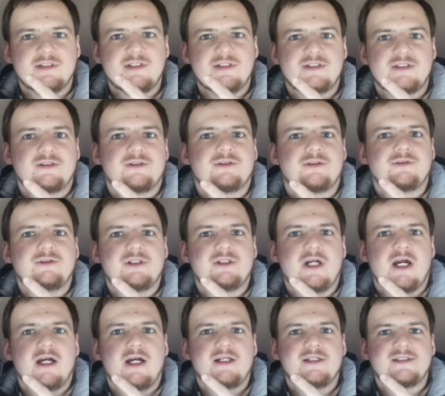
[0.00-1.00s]
this
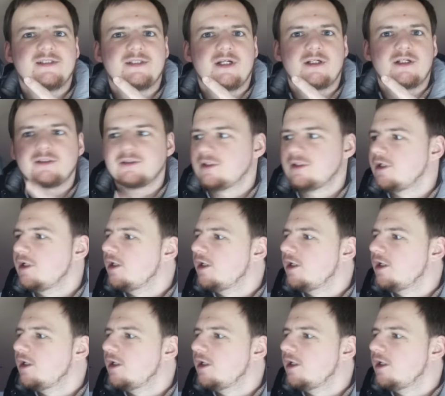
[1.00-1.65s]
Trik-L-Start